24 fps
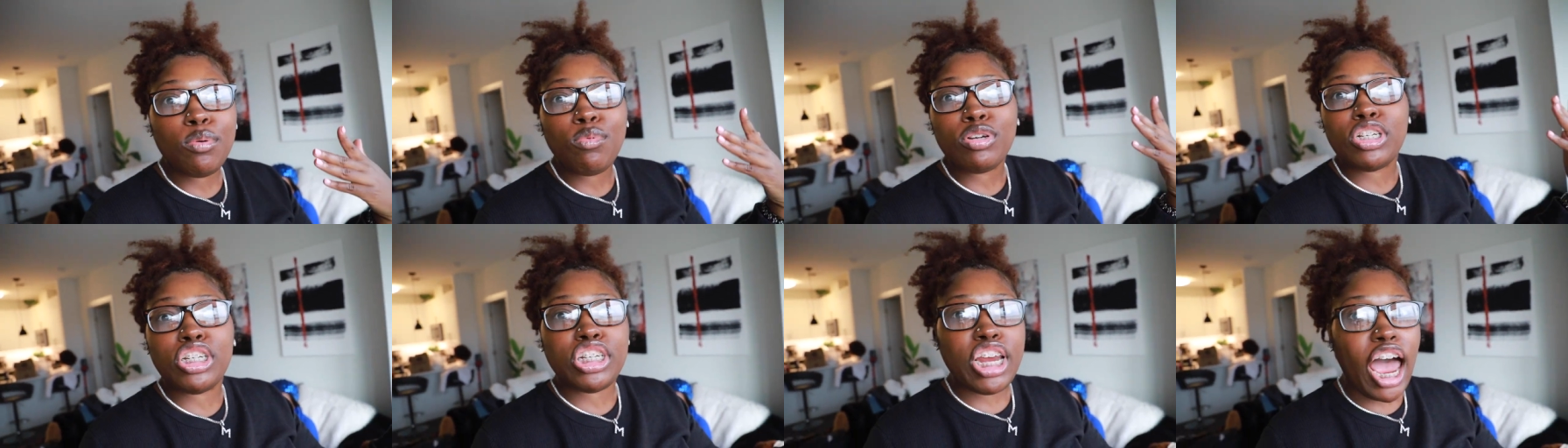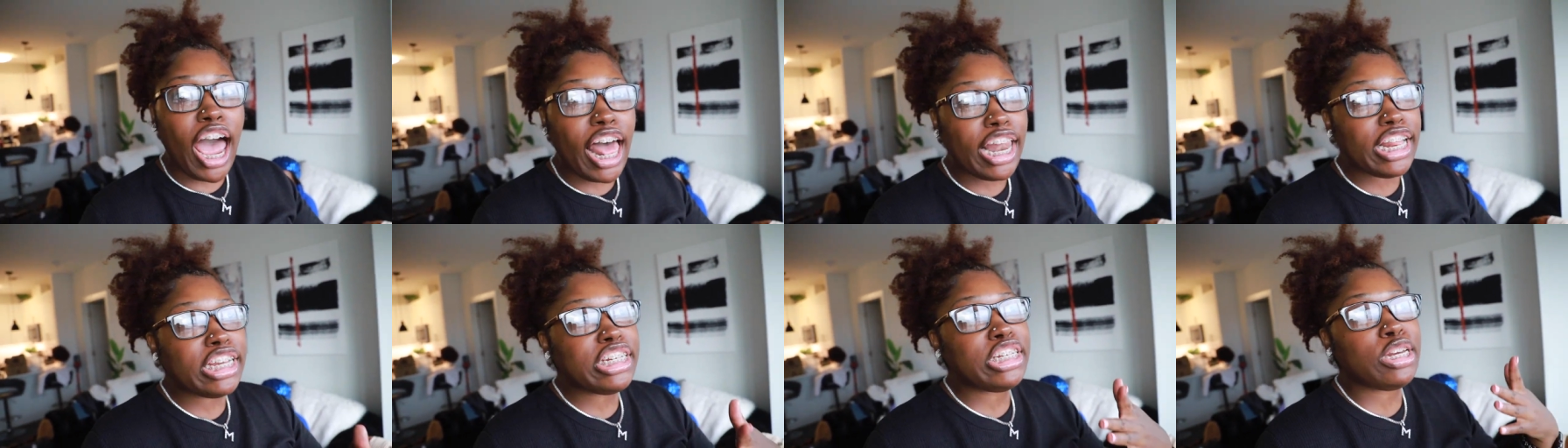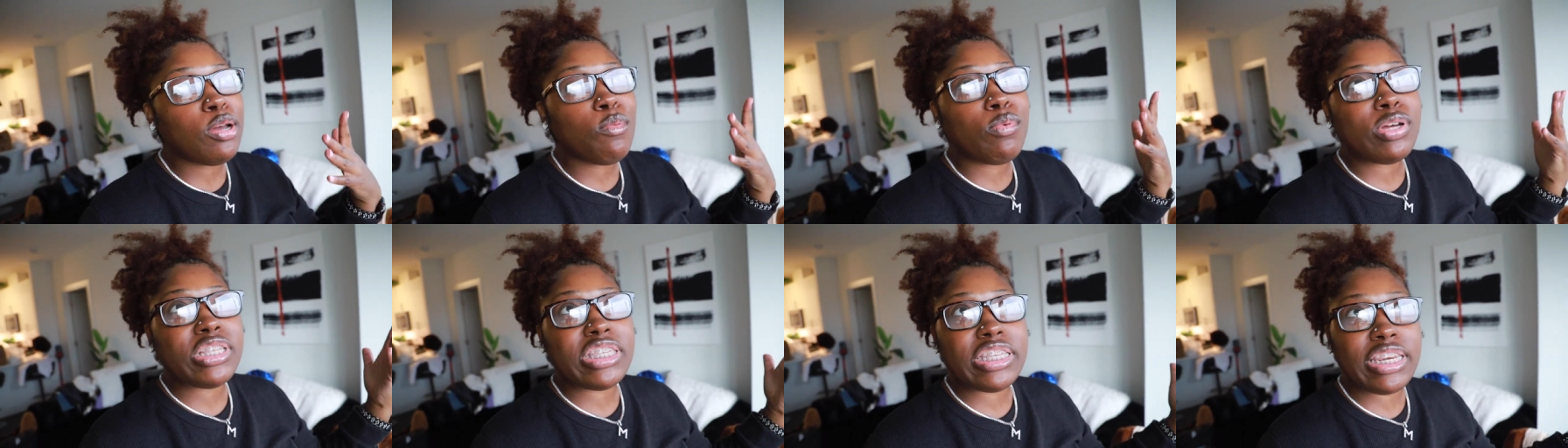She was jolly,
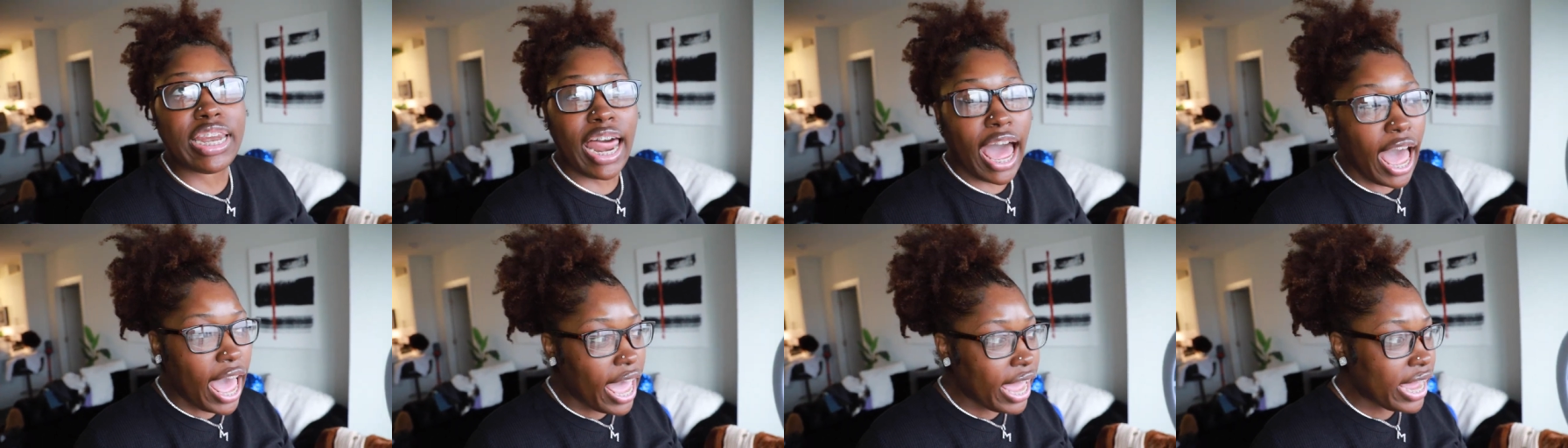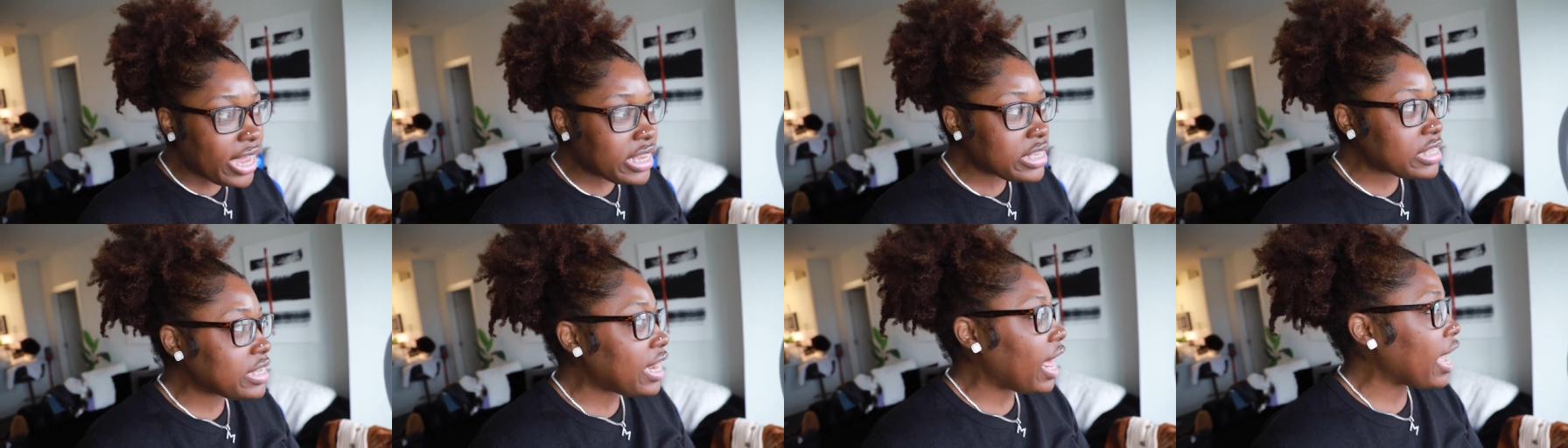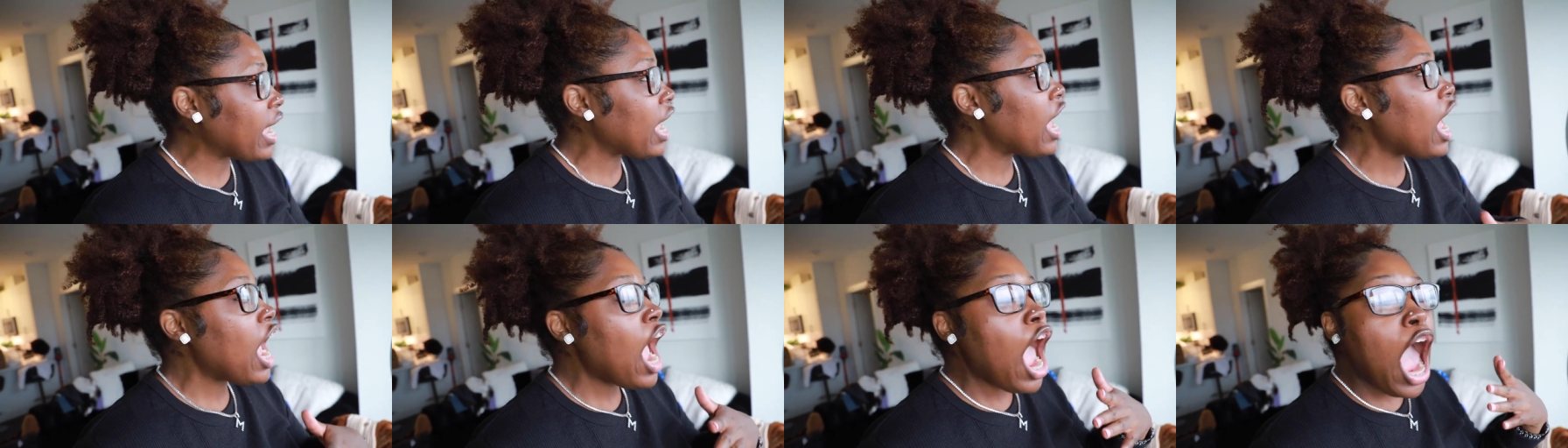she was nice,
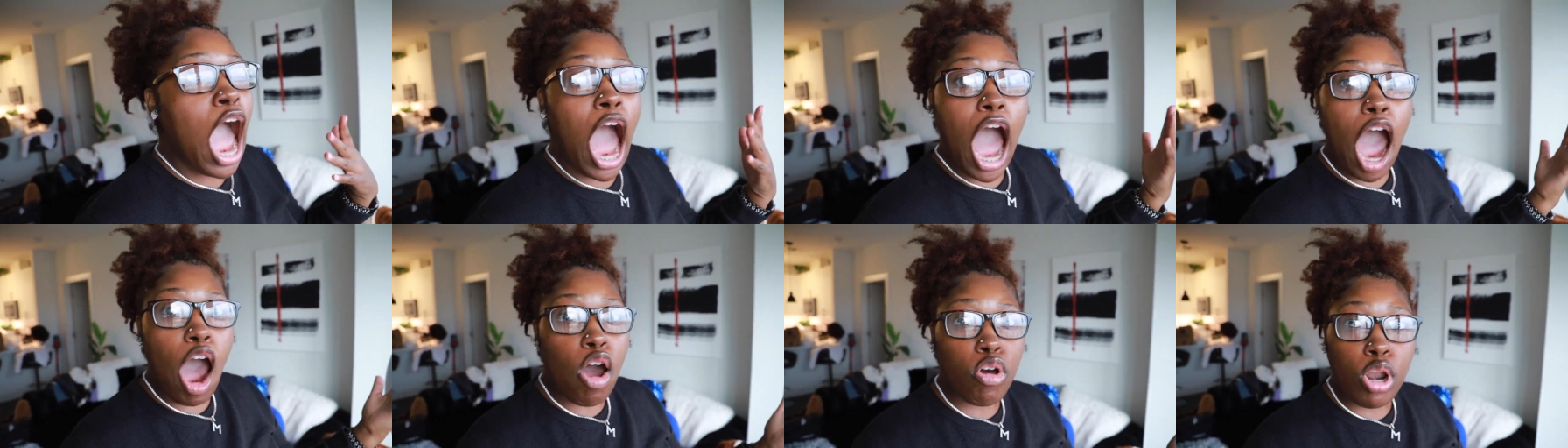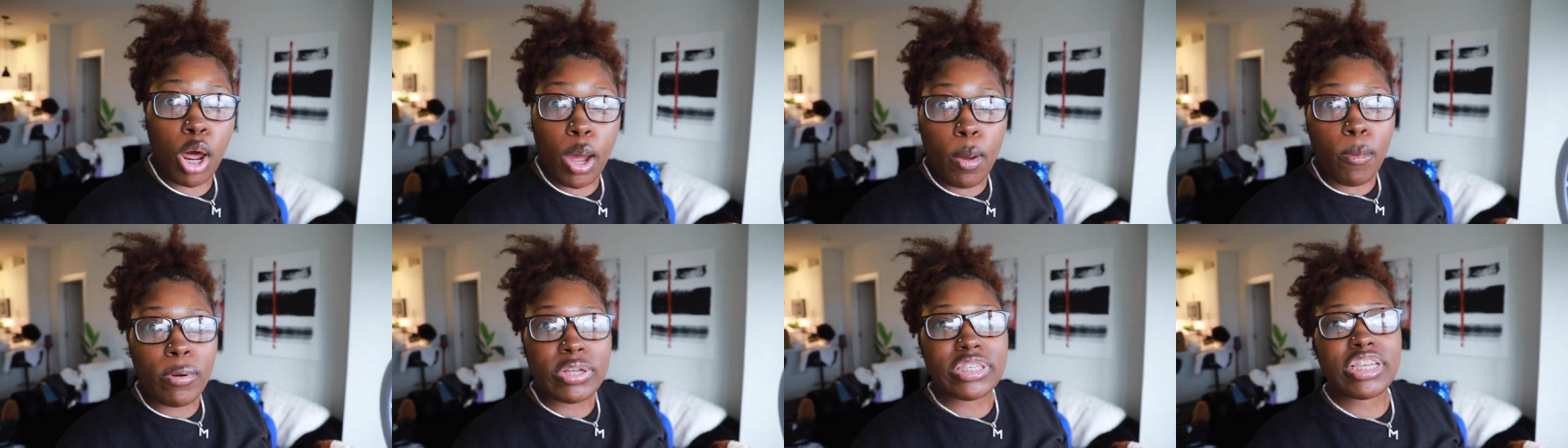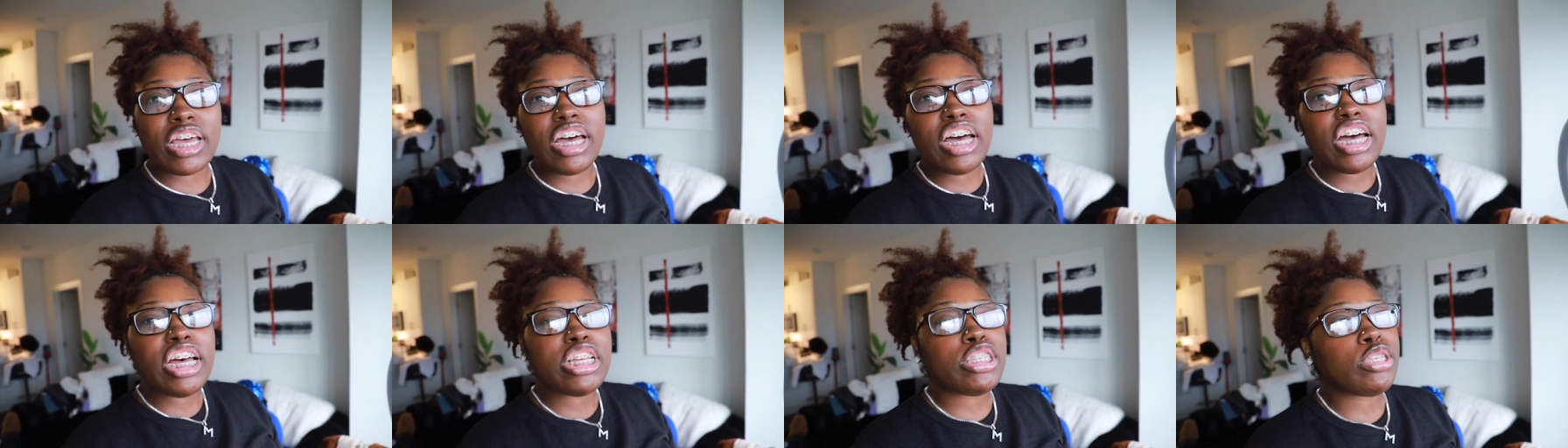like, I don't know, it
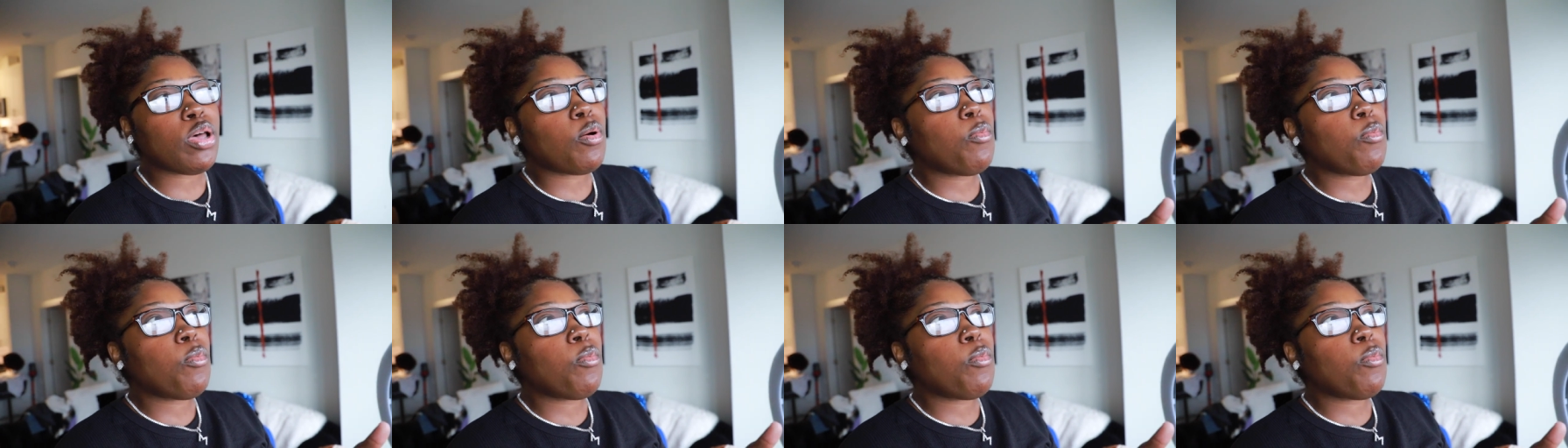was good.